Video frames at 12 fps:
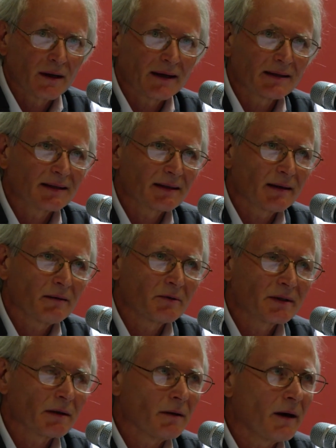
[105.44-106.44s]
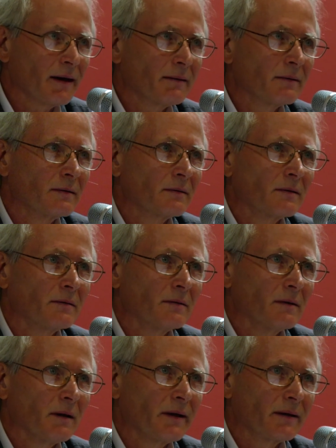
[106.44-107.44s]
That sounds a lot
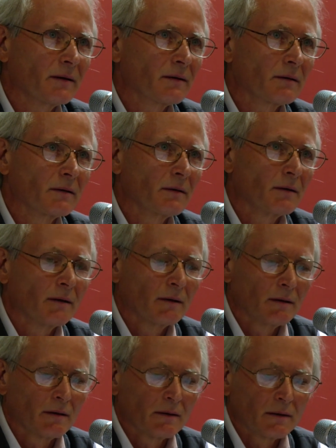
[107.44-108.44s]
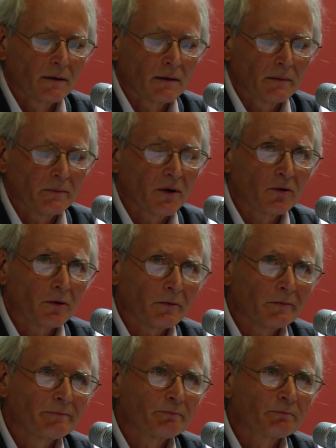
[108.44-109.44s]
like murder.